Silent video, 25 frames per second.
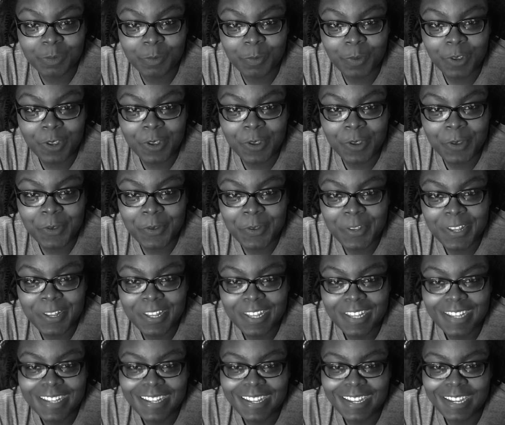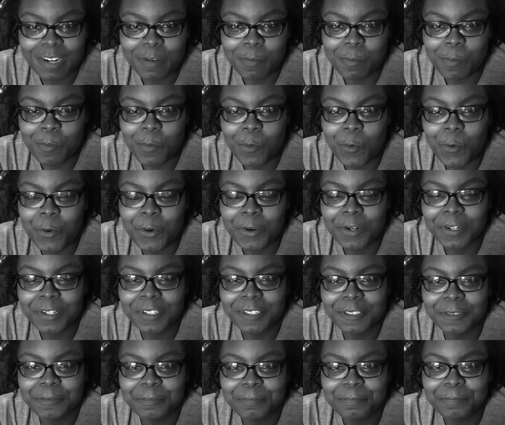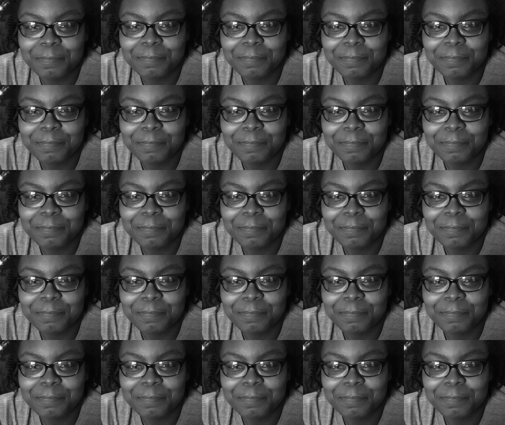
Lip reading: well, and more,